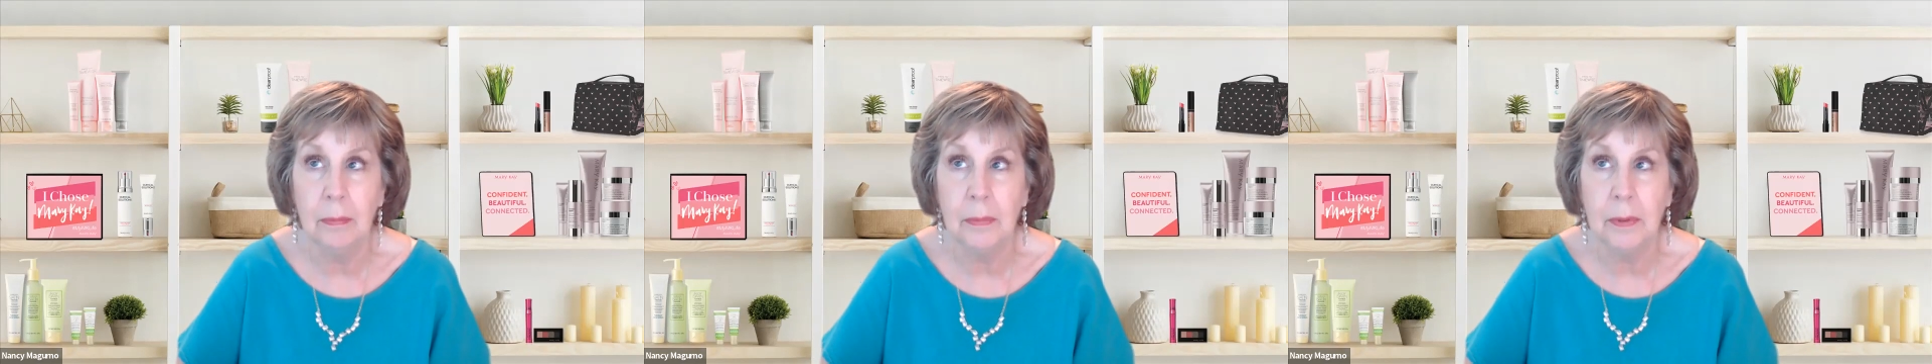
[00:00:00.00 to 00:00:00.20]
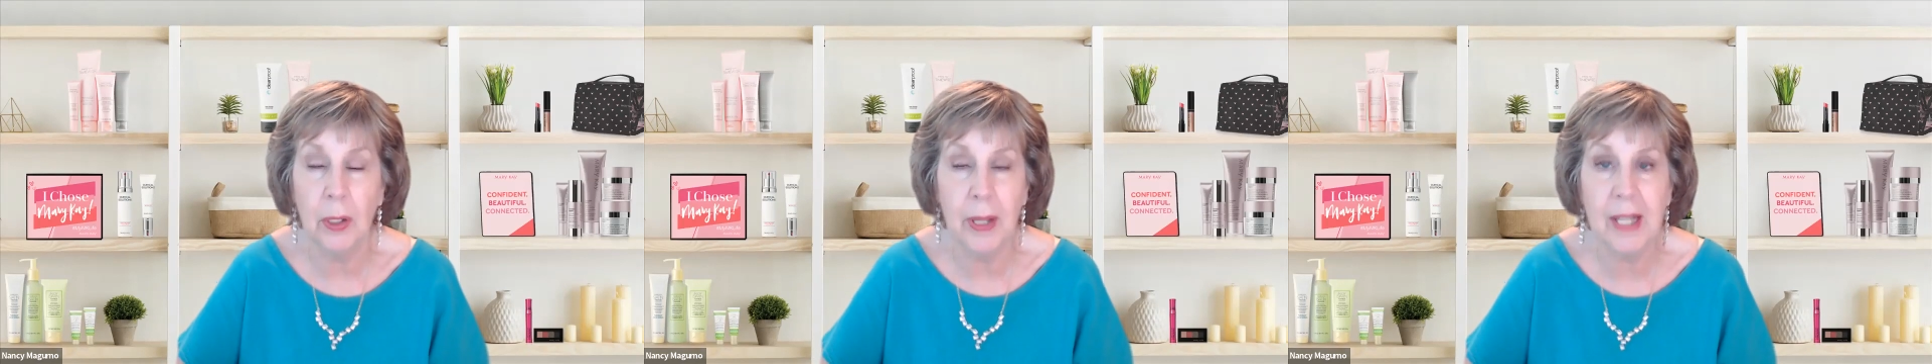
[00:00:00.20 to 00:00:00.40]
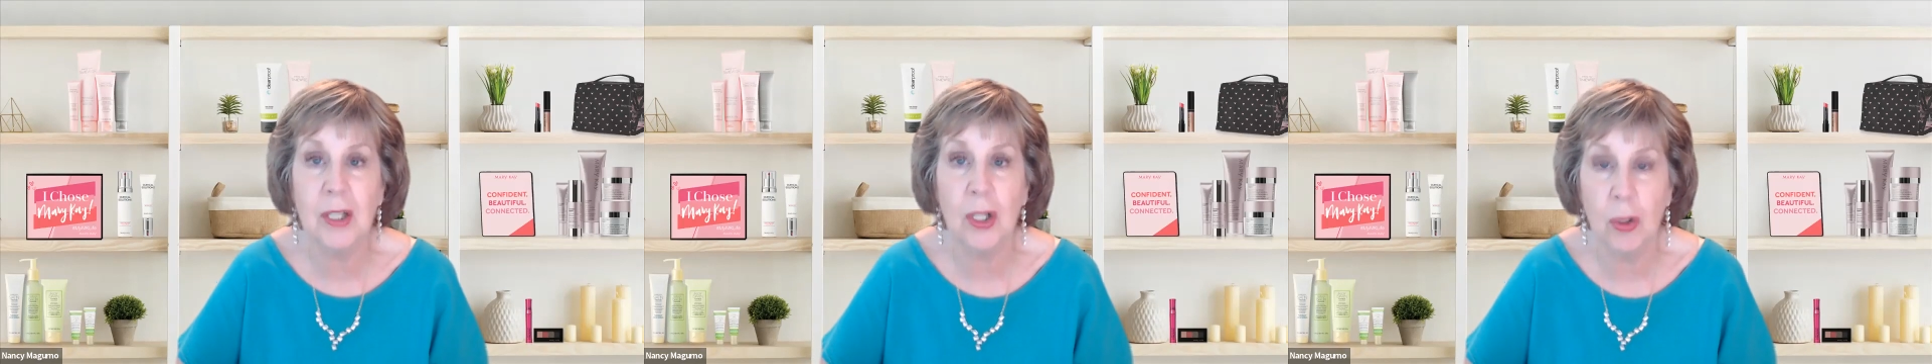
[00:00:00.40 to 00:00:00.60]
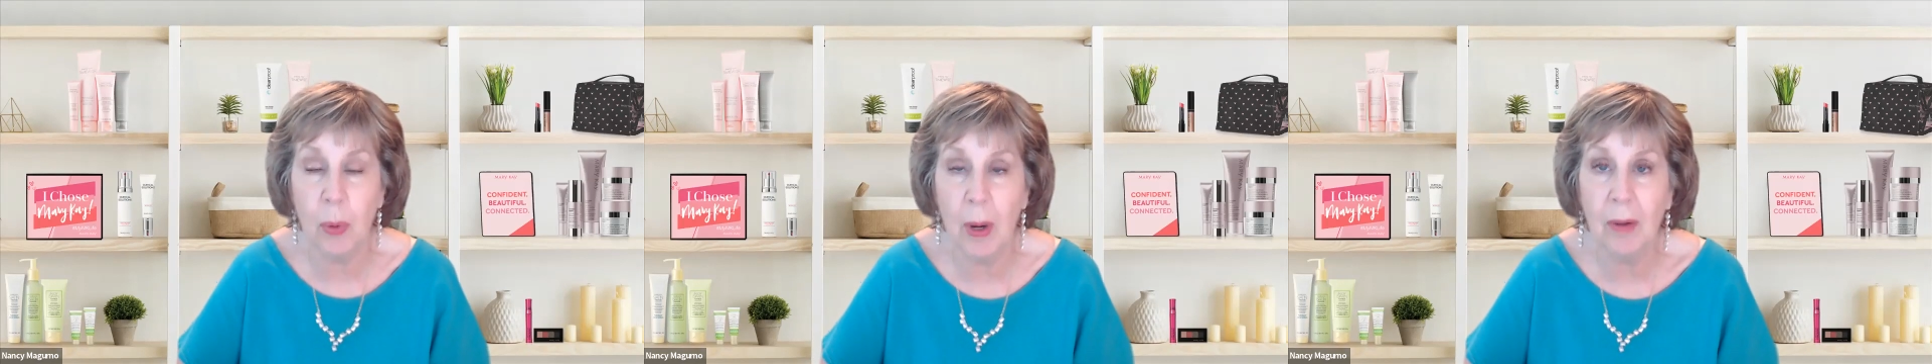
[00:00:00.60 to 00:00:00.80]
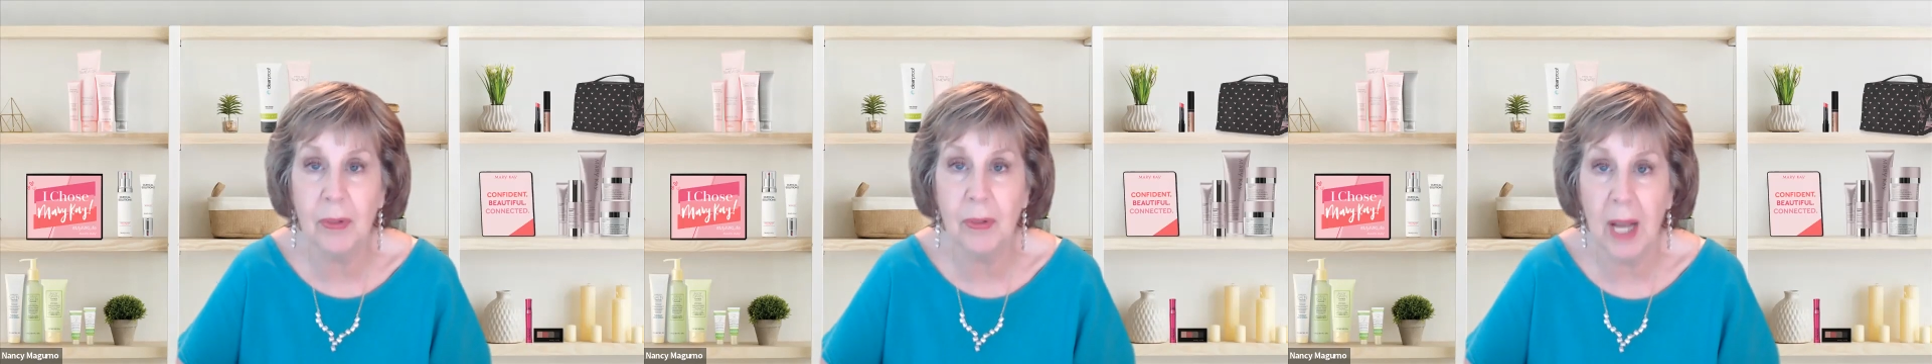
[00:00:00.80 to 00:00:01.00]
So that's a
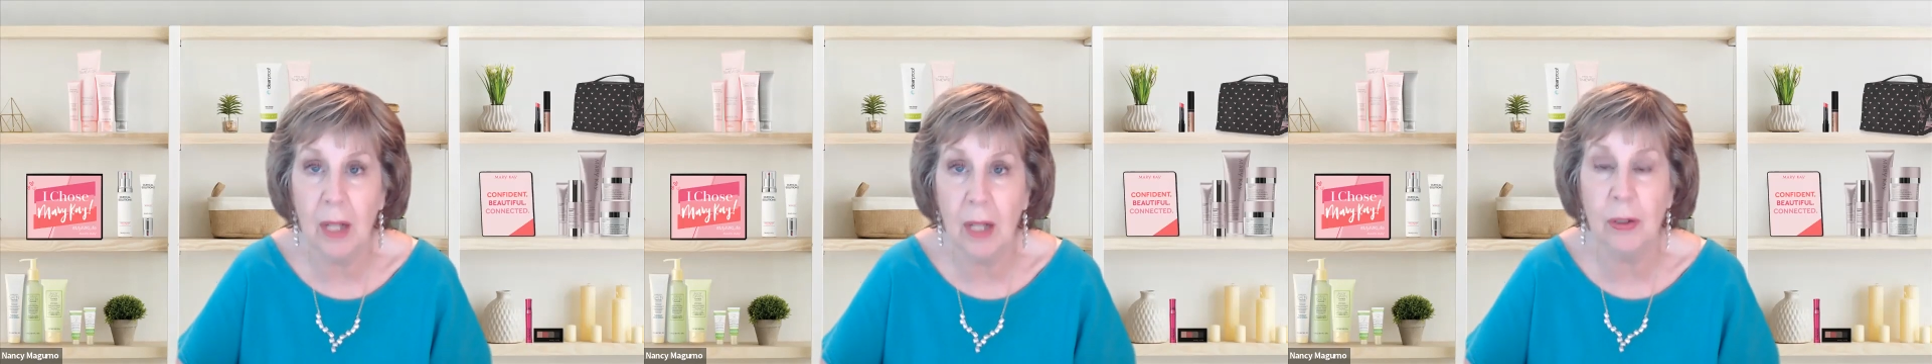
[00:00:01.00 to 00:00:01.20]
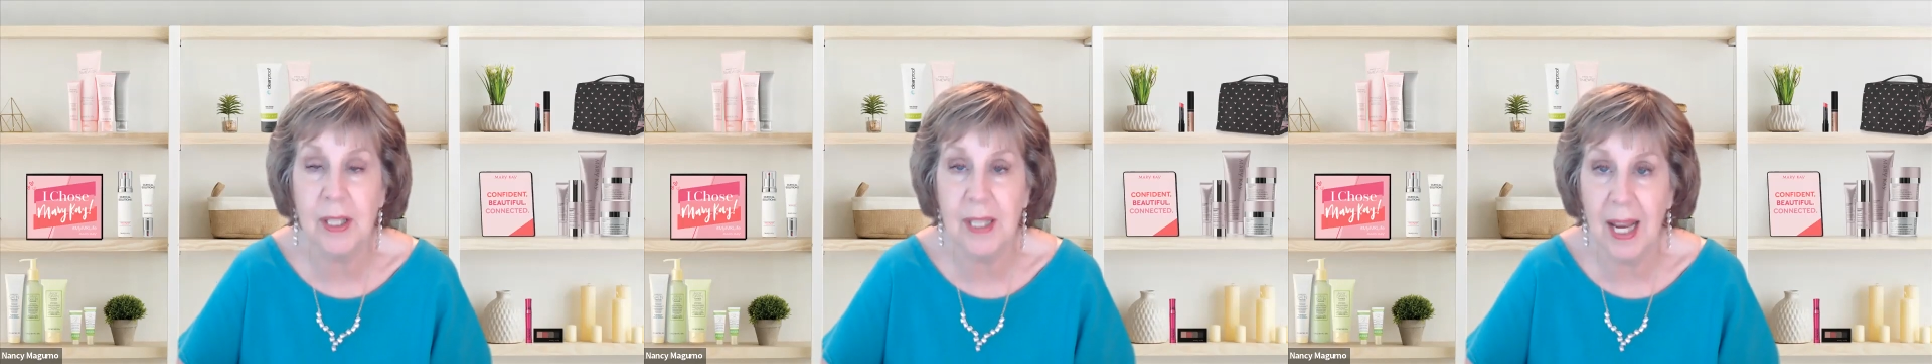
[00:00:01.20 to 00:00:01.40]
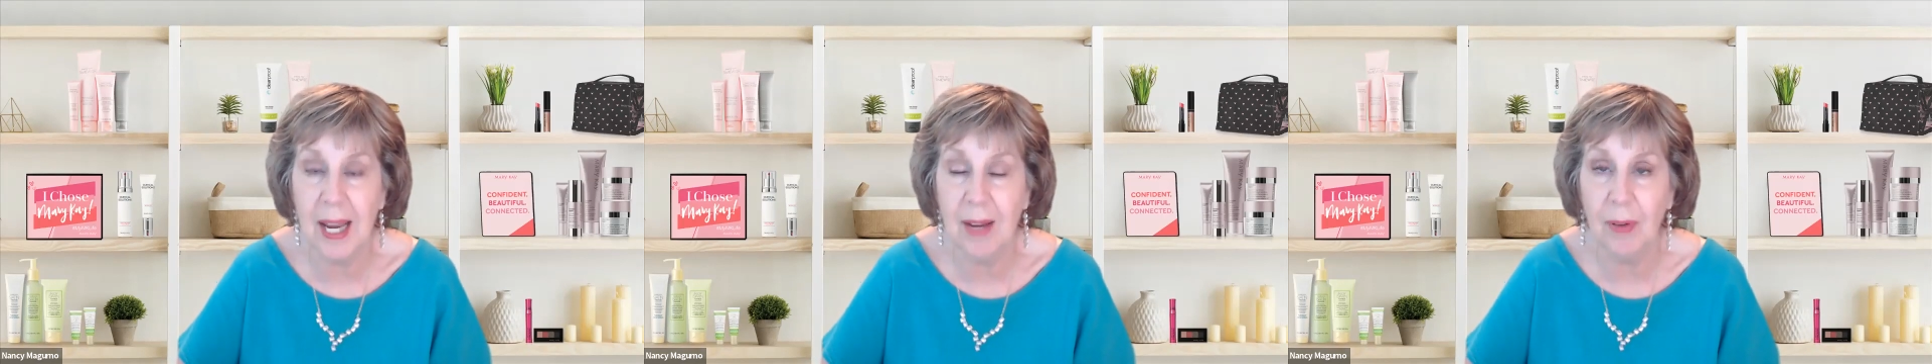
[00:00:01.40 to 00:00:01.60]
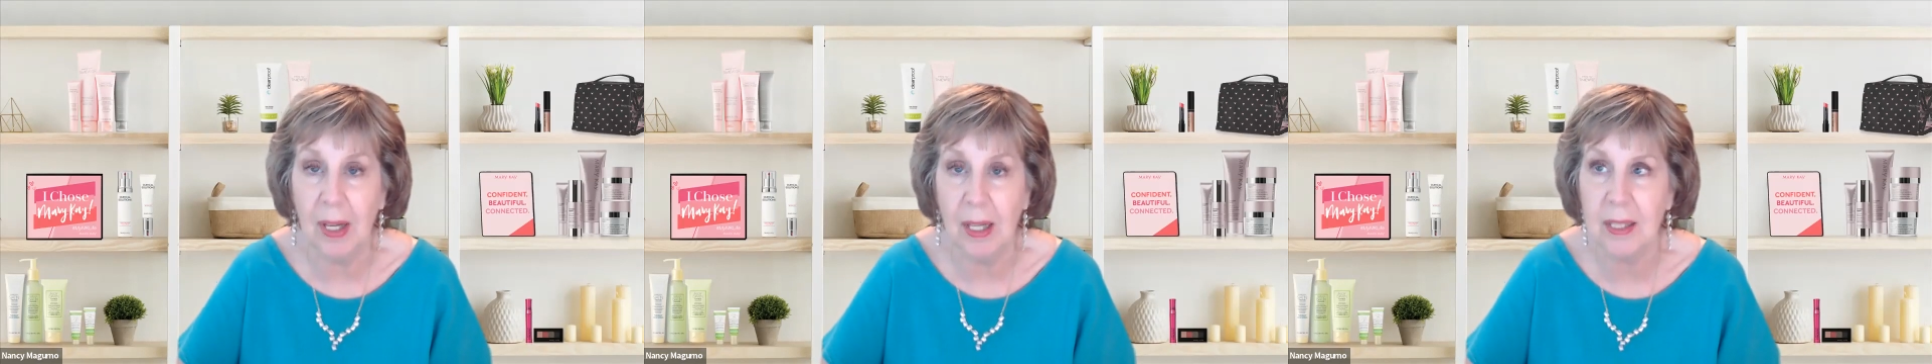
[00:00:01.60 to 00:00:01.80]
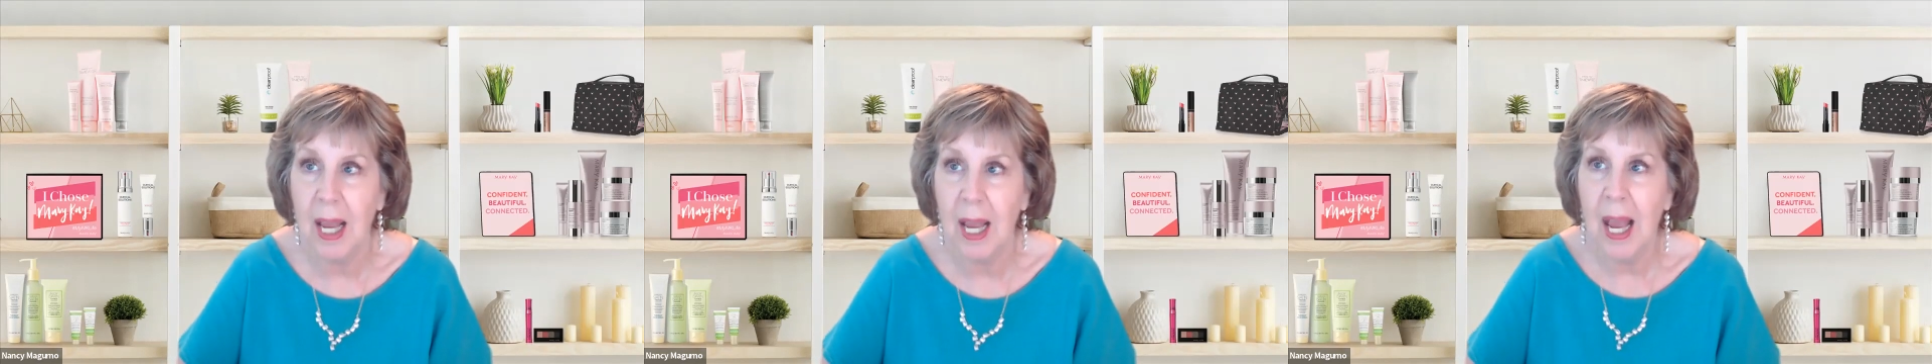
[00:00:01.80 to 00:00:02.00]
$12
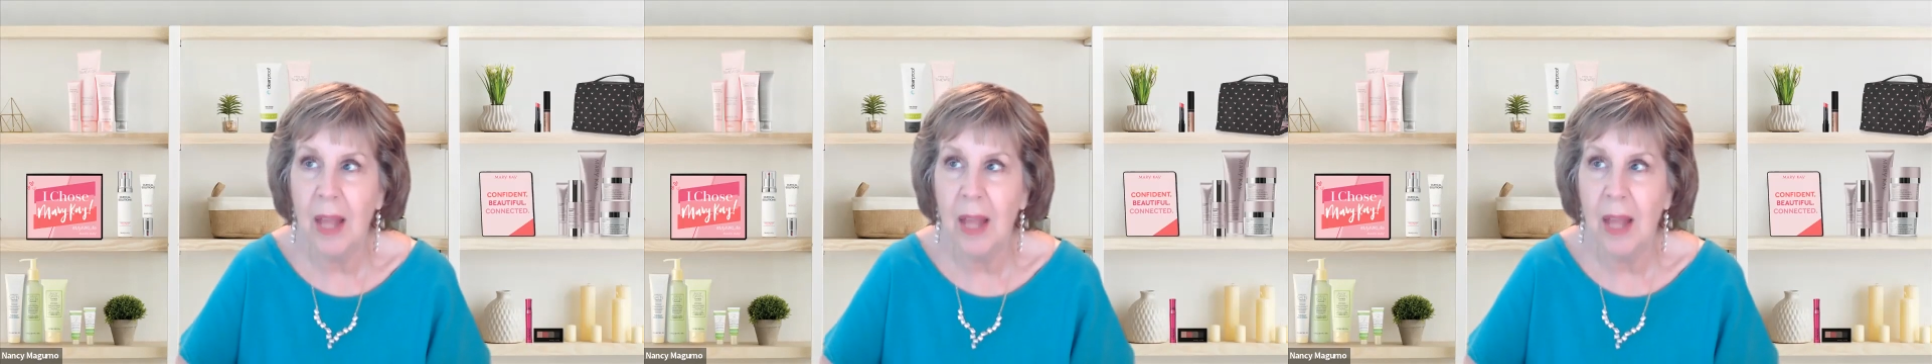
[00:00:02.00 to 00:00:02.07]
savings.